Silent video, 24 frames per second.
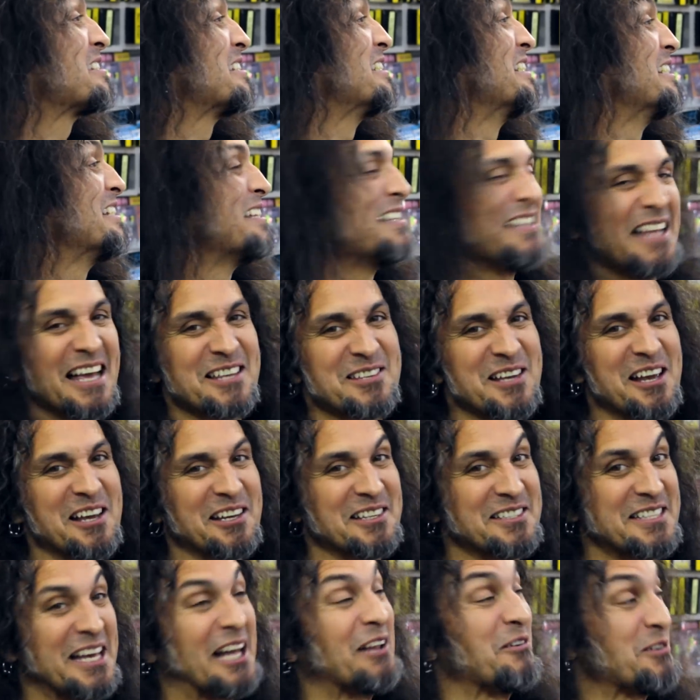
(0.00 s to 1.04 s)
And that's how you
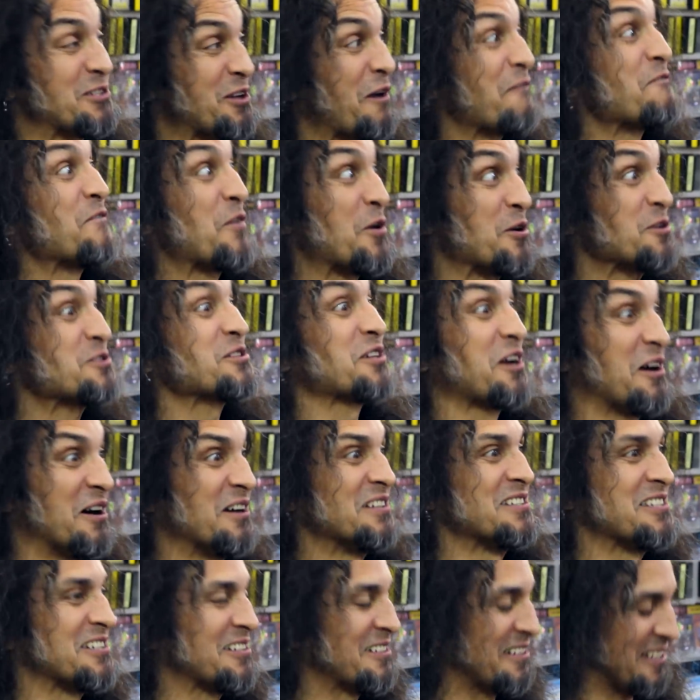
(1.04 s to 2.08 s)
could tell it was our first
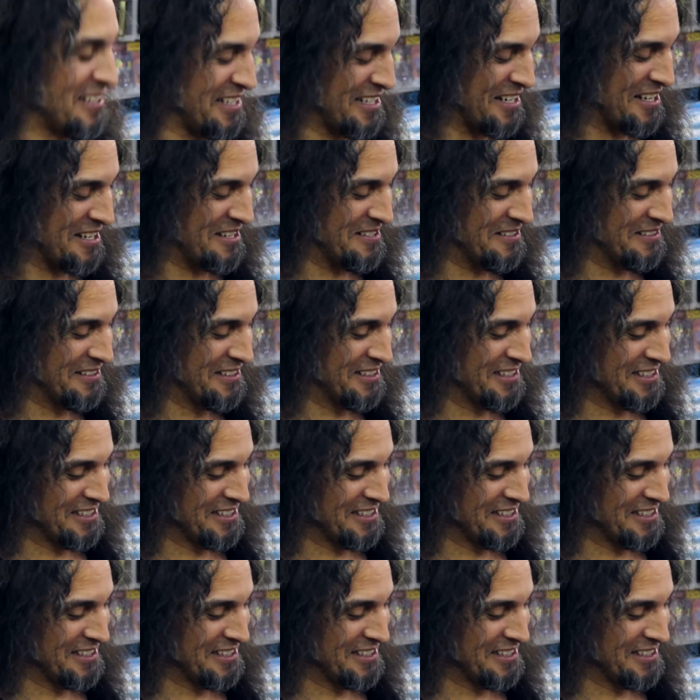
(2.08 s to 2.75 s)
concert, you know?